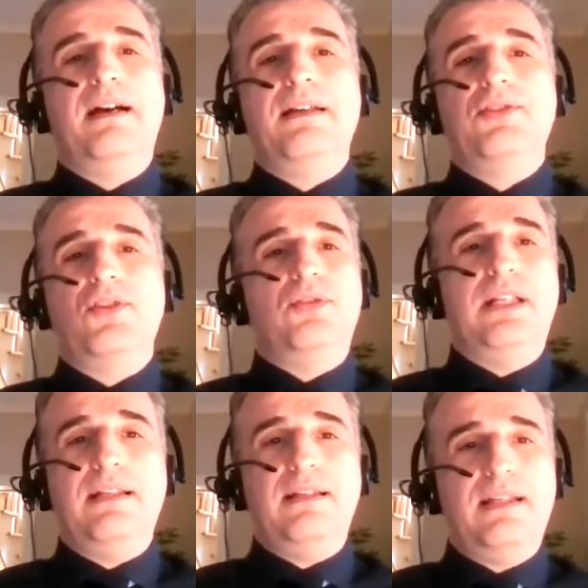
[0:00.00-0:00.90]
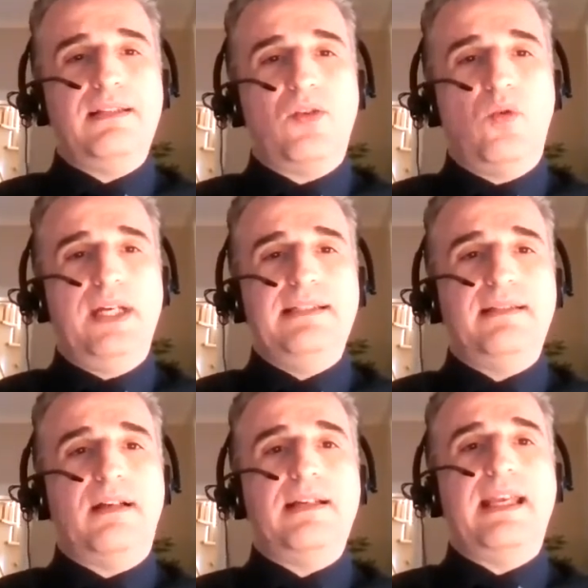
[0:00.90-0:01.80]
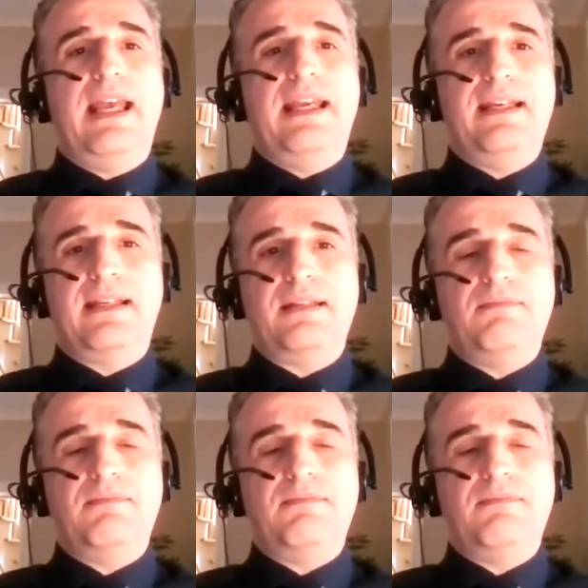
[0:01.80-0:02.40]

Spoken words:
Zoning is quite archaic